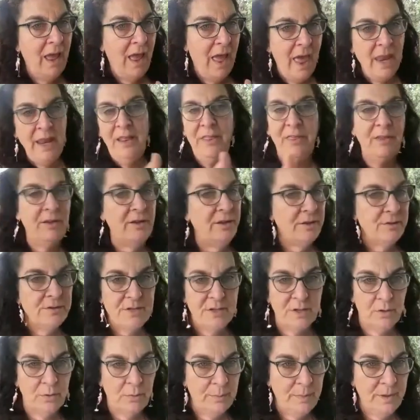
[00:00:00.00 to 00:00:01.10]
anything you
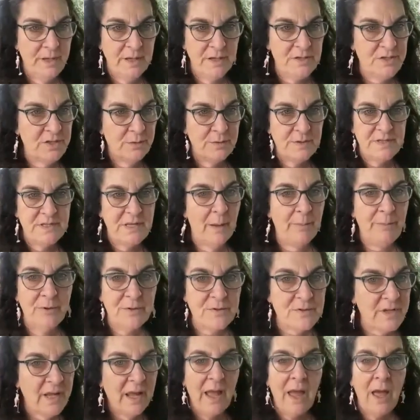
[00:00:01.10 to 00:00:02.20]
do because your
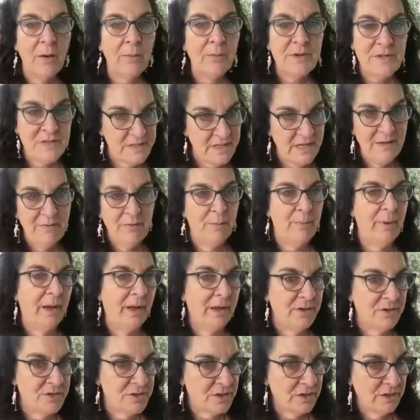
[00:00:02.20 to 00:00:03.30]
receptors can't receive a
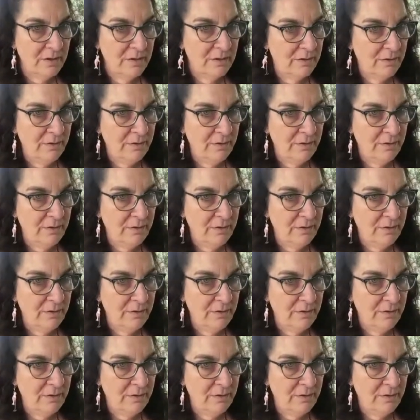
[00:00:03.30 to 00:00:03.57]
bunch.